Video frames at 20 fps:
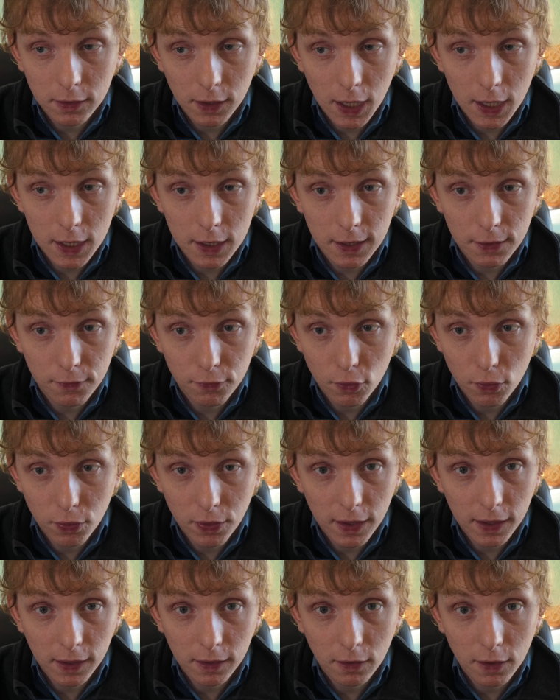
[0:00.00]
and if you
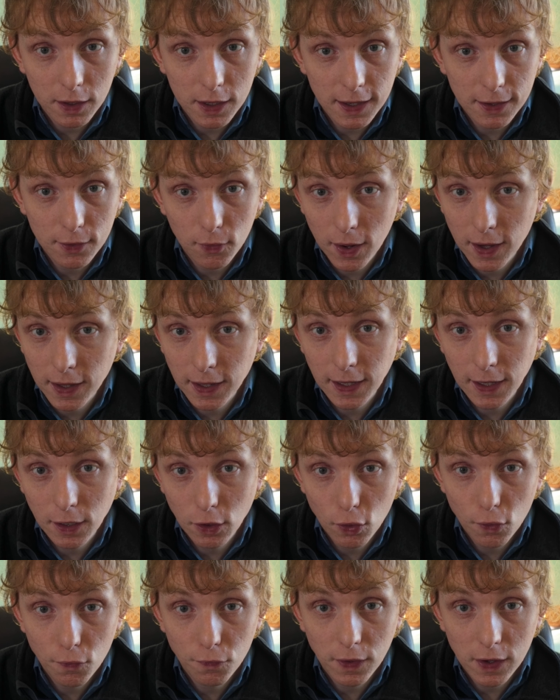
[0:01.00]
think I need to add any
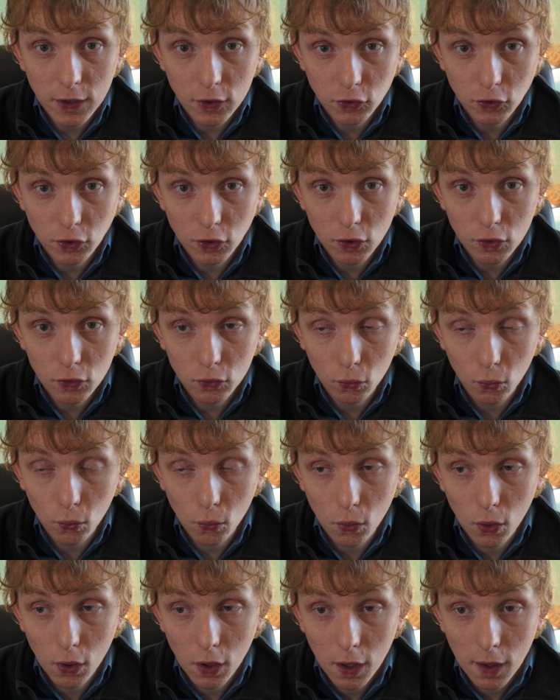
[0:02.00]
new features or